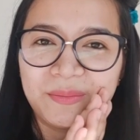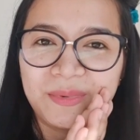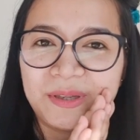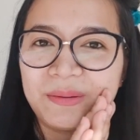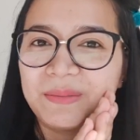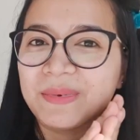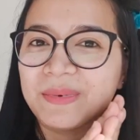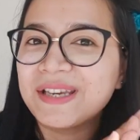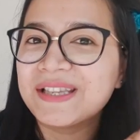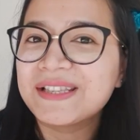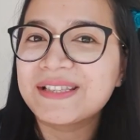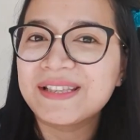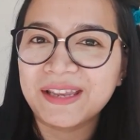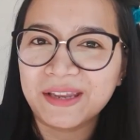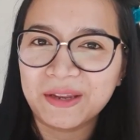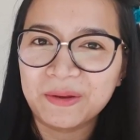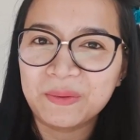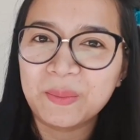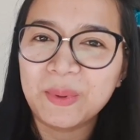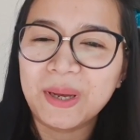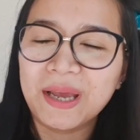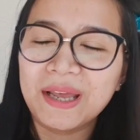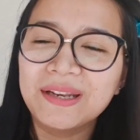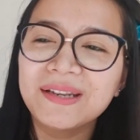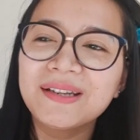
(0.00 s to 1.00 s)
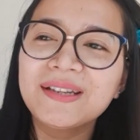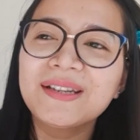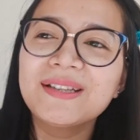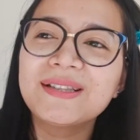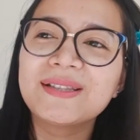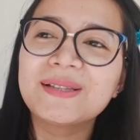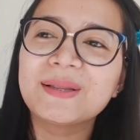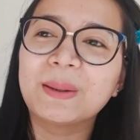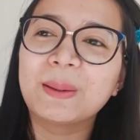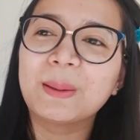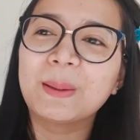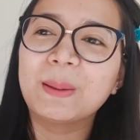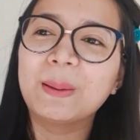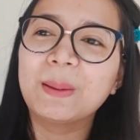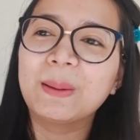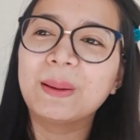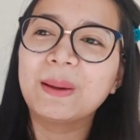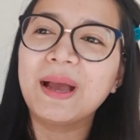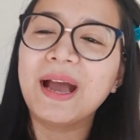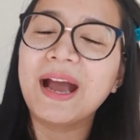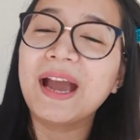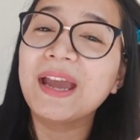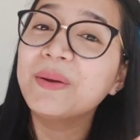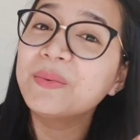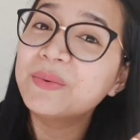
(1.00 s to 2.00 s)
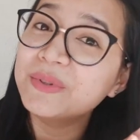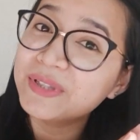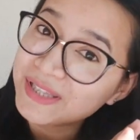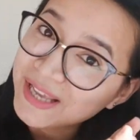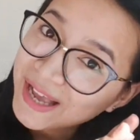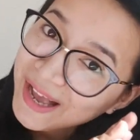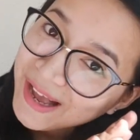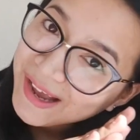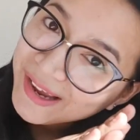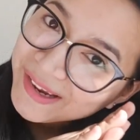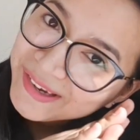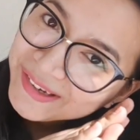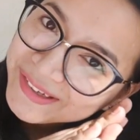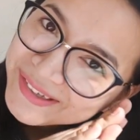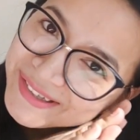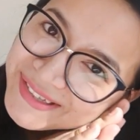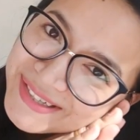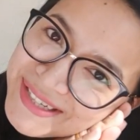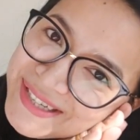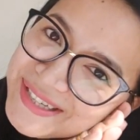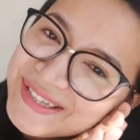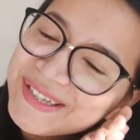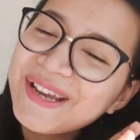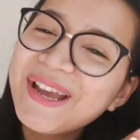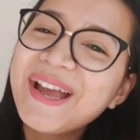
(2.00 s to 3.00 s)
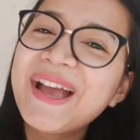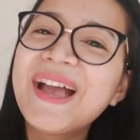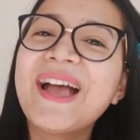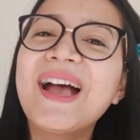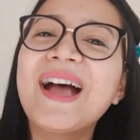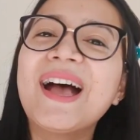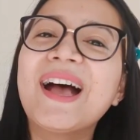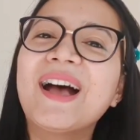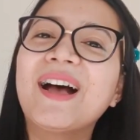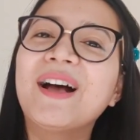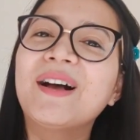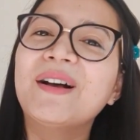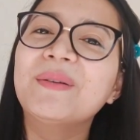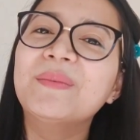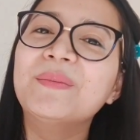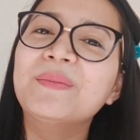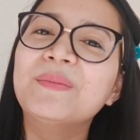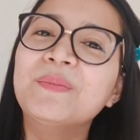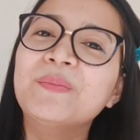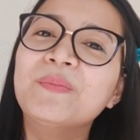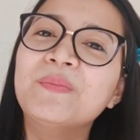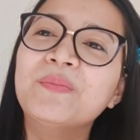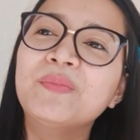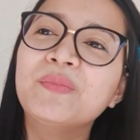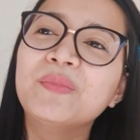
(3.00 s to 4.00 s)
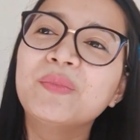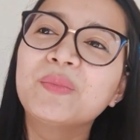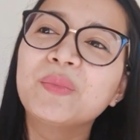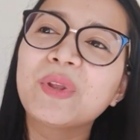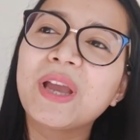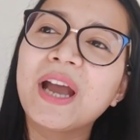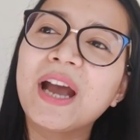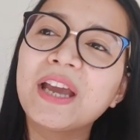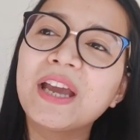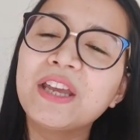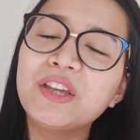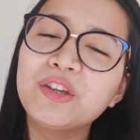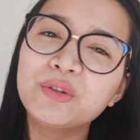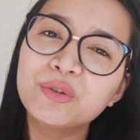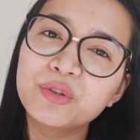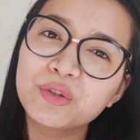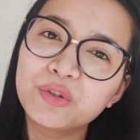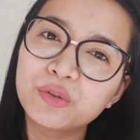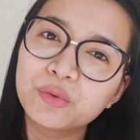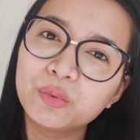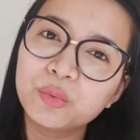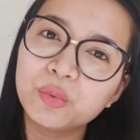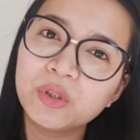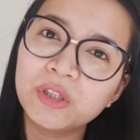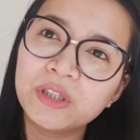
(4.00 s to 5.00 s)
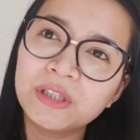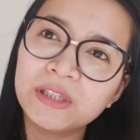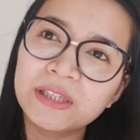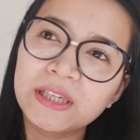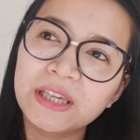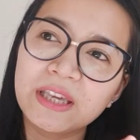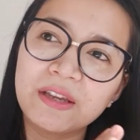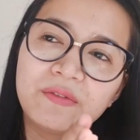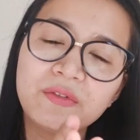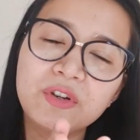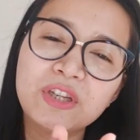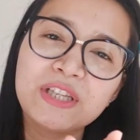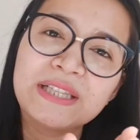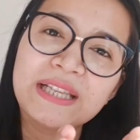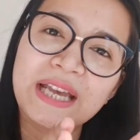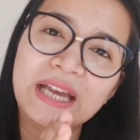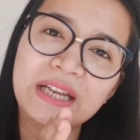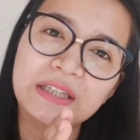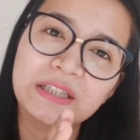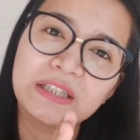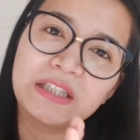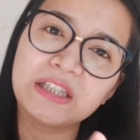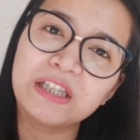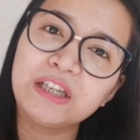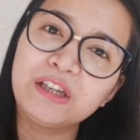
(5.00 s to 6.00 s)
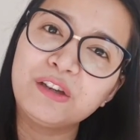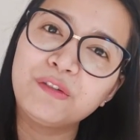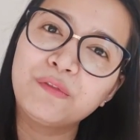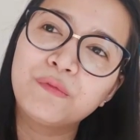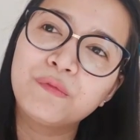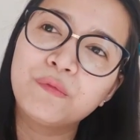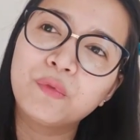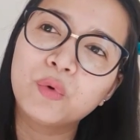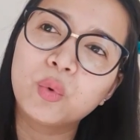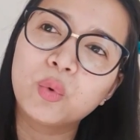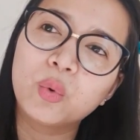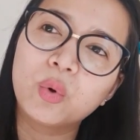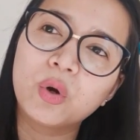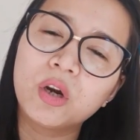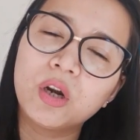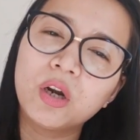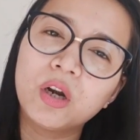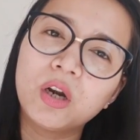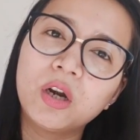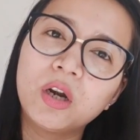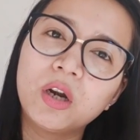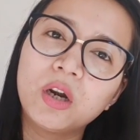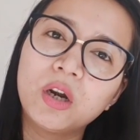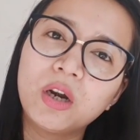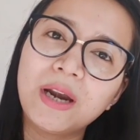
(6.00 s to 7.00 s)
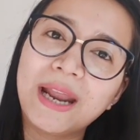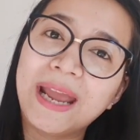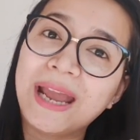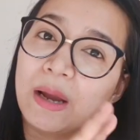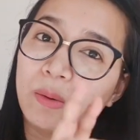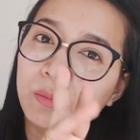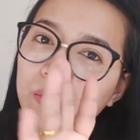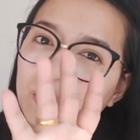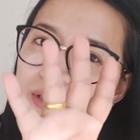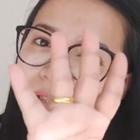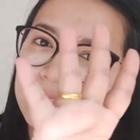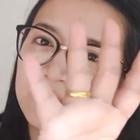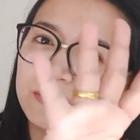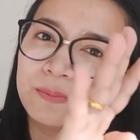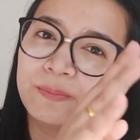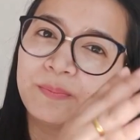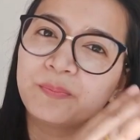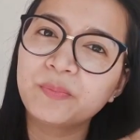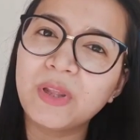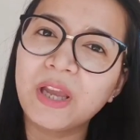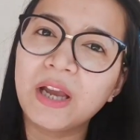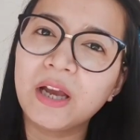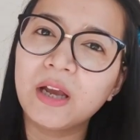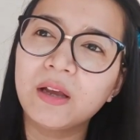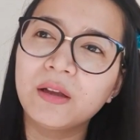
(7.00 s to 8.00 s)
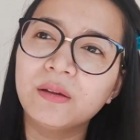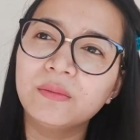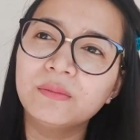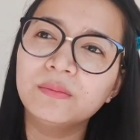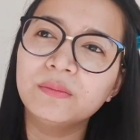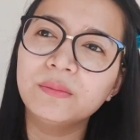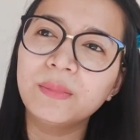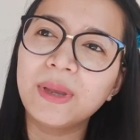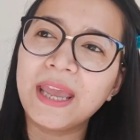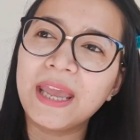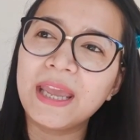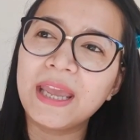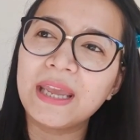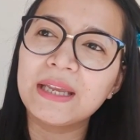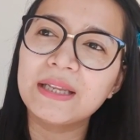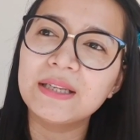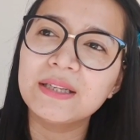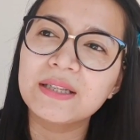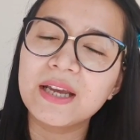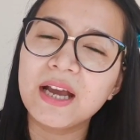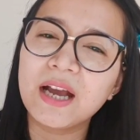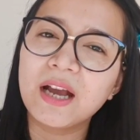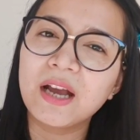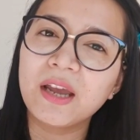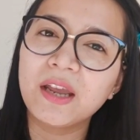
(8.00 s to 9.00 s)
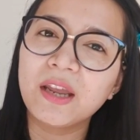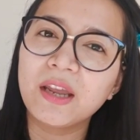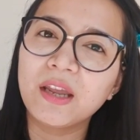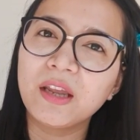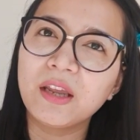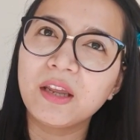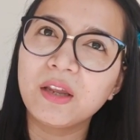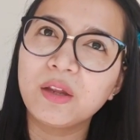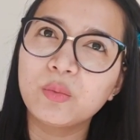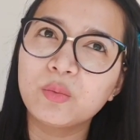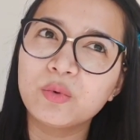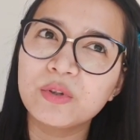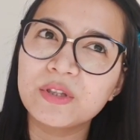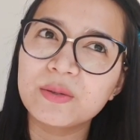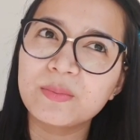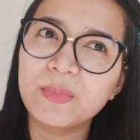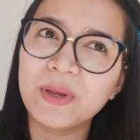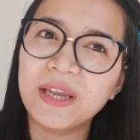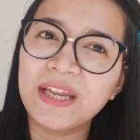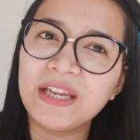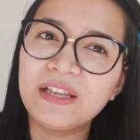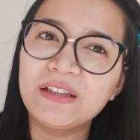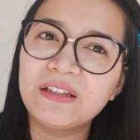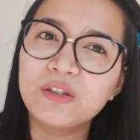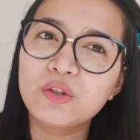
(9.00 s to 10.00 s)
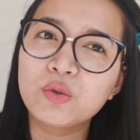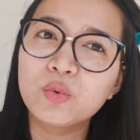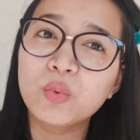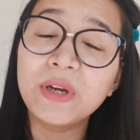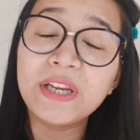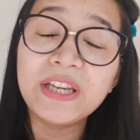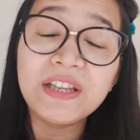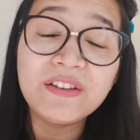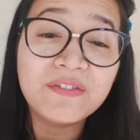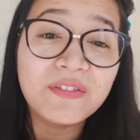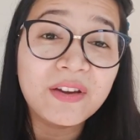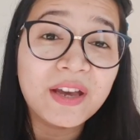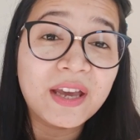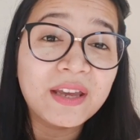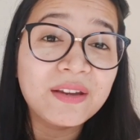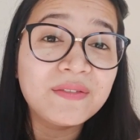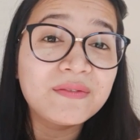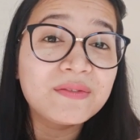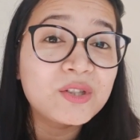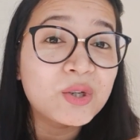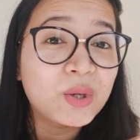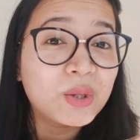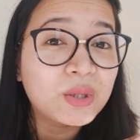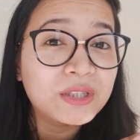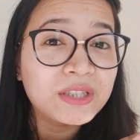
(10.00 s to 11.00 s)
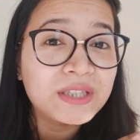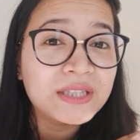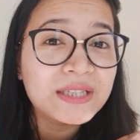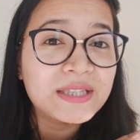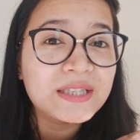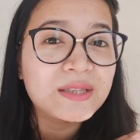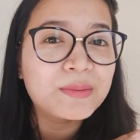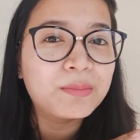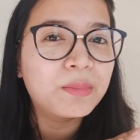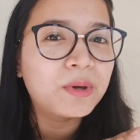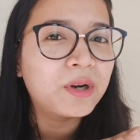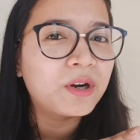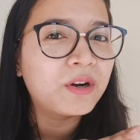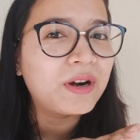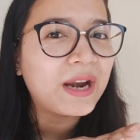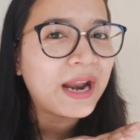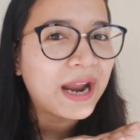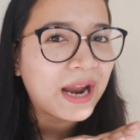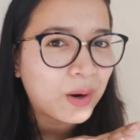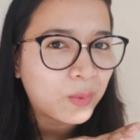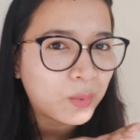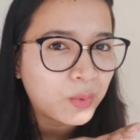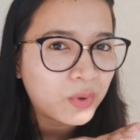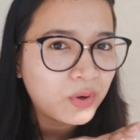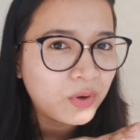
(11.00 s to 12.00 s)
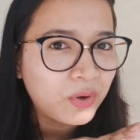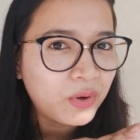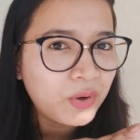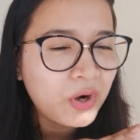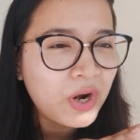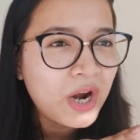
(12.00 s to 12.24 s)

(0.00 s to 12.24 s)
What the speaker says: my second one. So I was hired. I used to work every Saturday 4 hours, and I was paid $25 per hour,